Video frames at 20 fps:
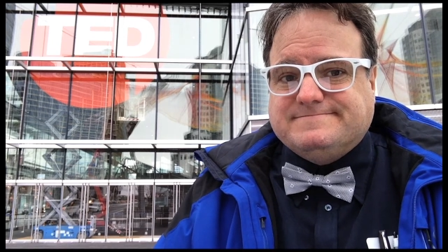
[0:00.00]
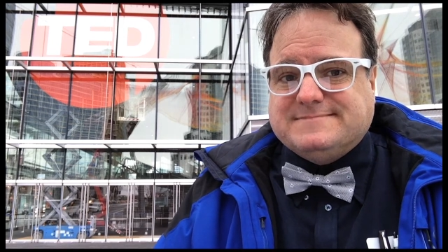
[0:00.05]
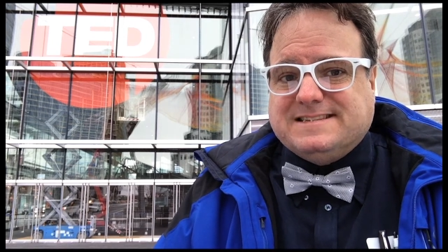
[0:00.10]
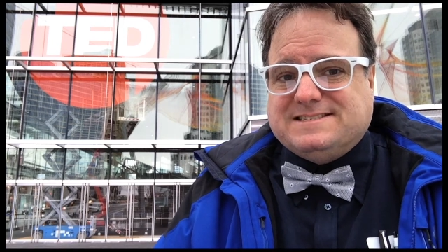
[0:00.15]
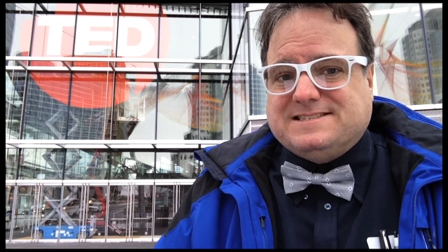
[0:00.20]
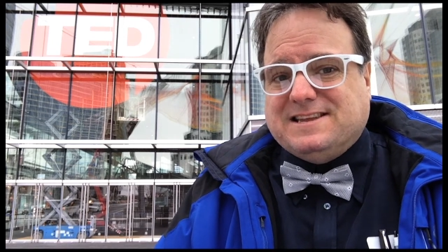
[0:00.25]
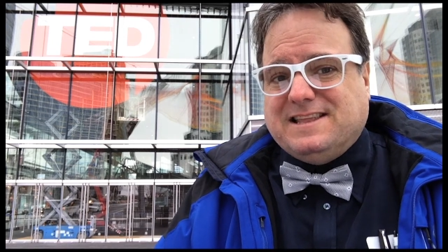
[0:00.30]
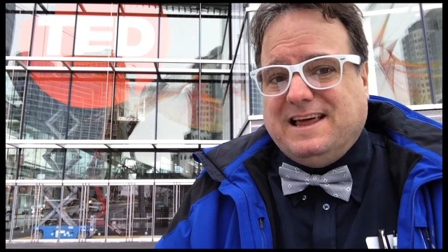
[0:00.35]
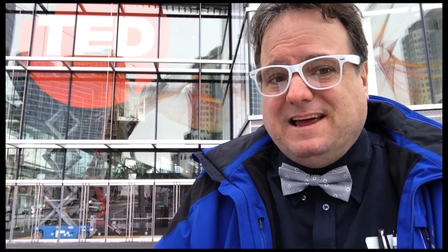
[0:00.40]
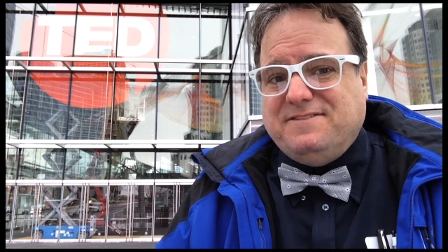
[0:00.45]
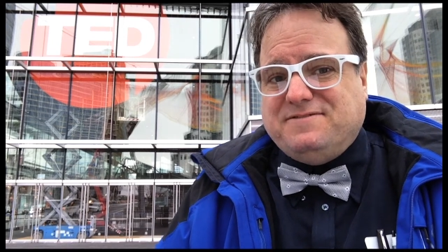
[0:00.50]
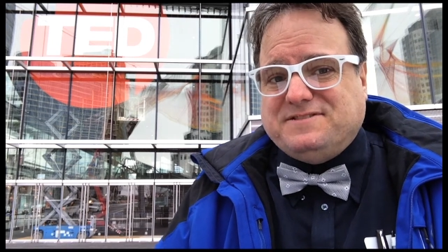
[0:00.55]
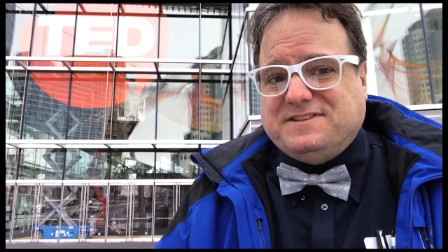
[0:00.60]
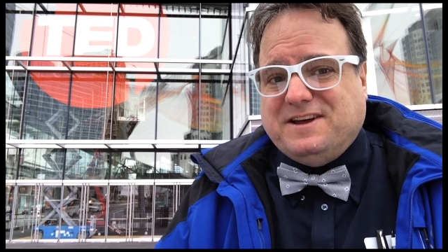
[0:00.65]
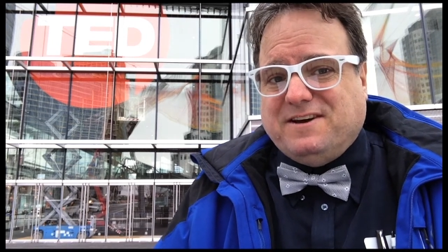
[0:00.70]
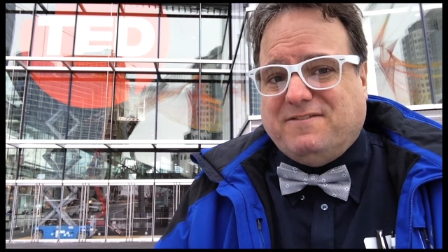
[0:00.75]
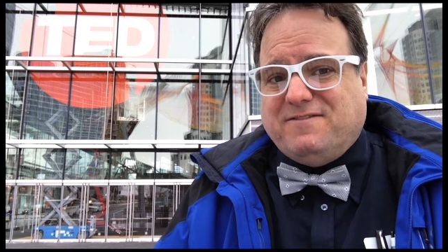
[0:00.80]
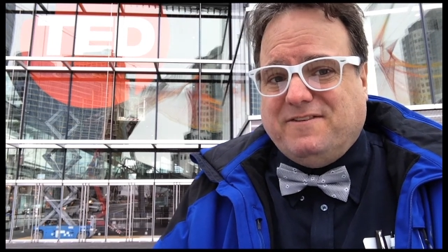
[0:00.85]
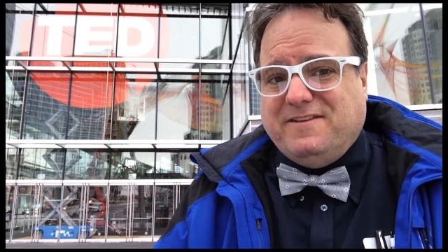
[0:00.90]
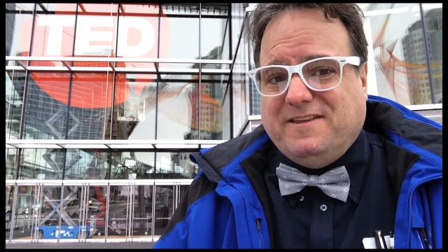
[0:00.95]
It's a
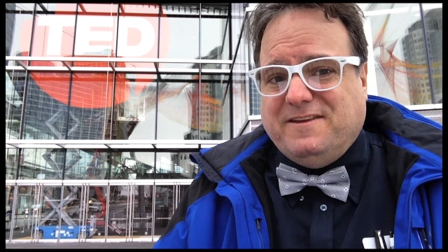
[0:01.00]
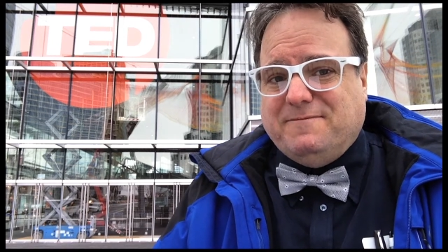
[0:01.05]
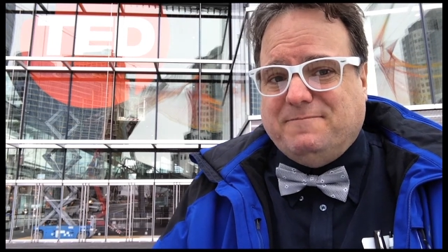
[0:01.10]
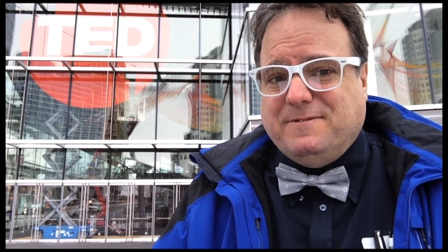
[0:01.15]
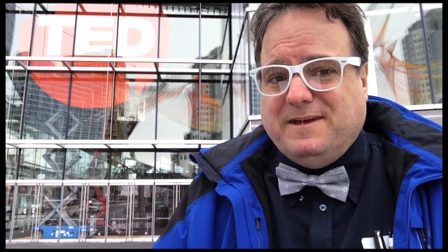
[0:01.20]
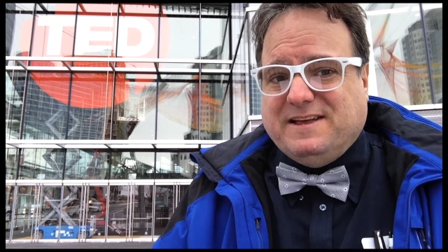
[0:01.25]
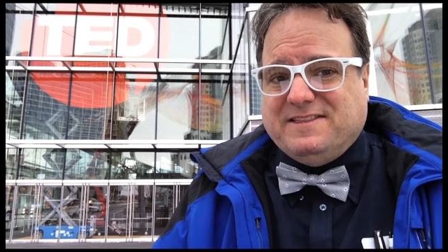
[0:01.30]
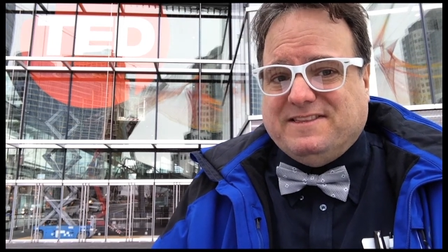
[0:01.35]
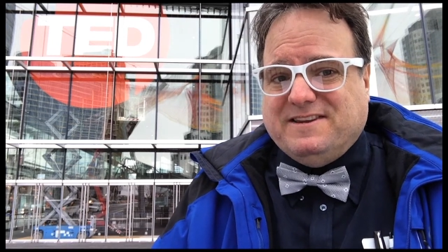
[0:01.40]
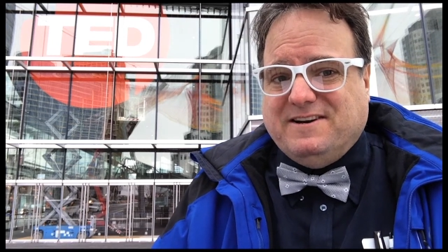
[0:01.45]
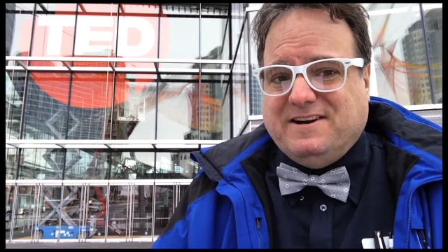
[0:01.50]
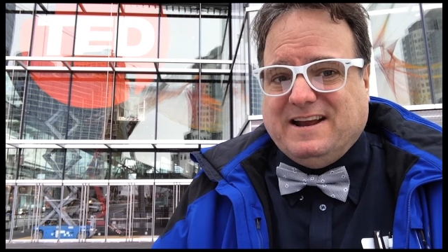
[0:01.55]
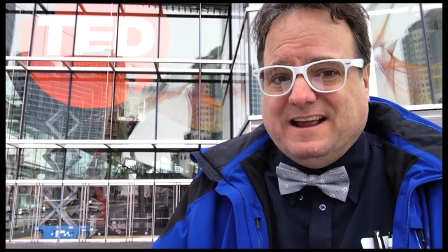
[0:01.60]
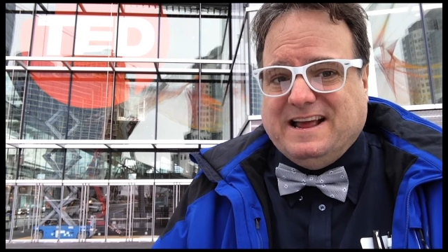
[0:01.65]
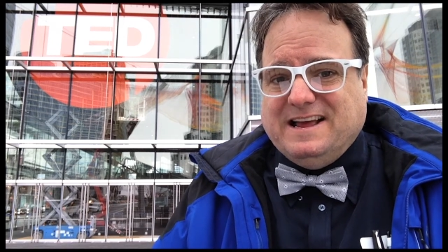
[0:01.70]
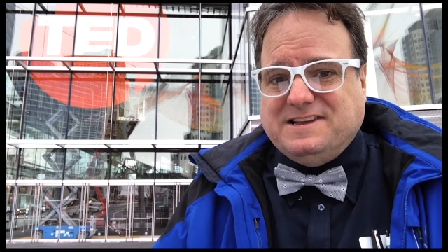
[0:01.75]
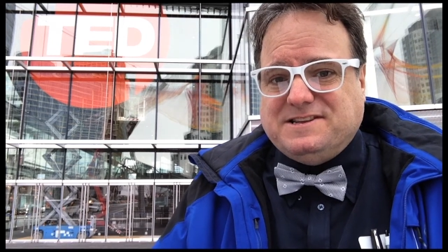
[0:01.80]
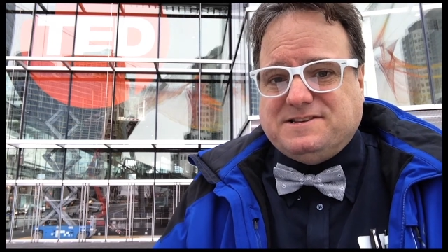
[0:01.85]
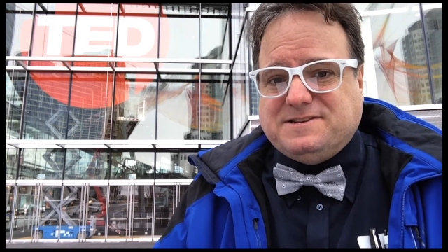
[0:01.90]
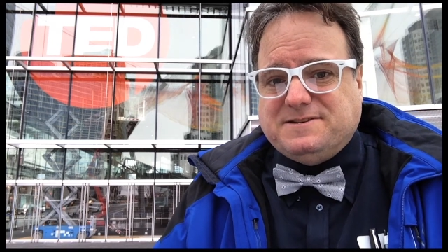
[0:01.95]
lifestyle for them out there, I
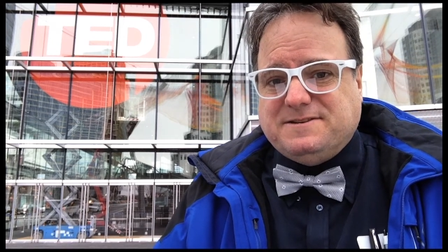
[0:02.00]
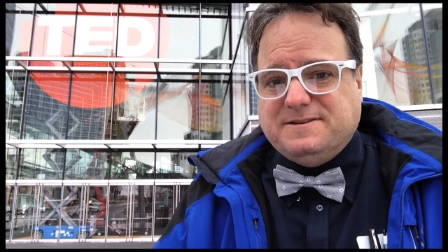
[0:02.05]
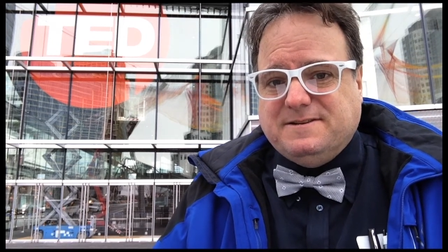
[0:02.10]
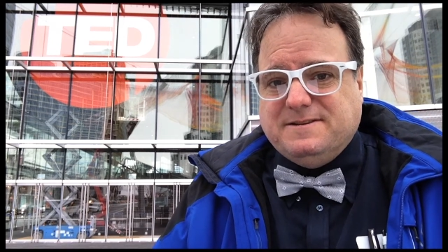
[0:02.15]
guess.